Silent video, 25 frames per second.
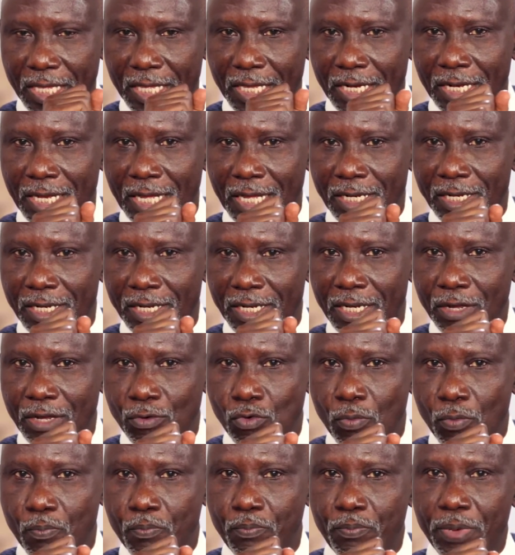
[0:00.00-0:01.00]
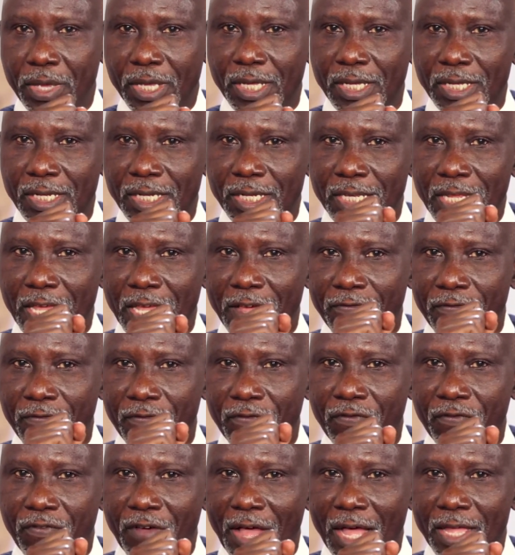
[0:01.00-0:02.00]
that they will pick their
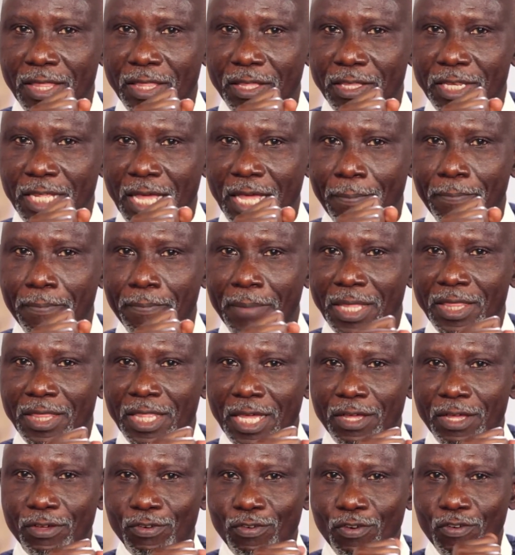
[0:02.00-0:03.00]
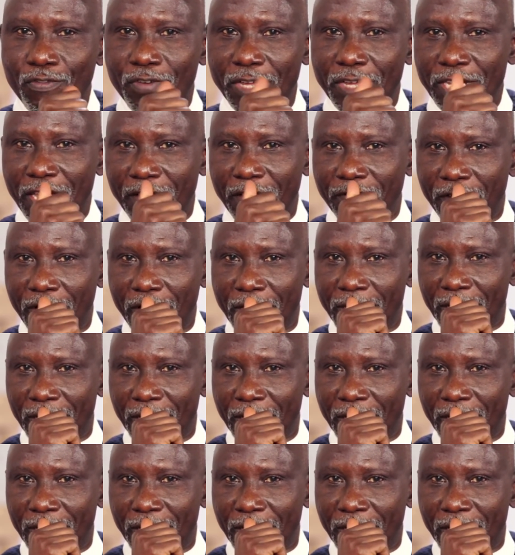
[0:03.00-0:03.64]
mother over their father.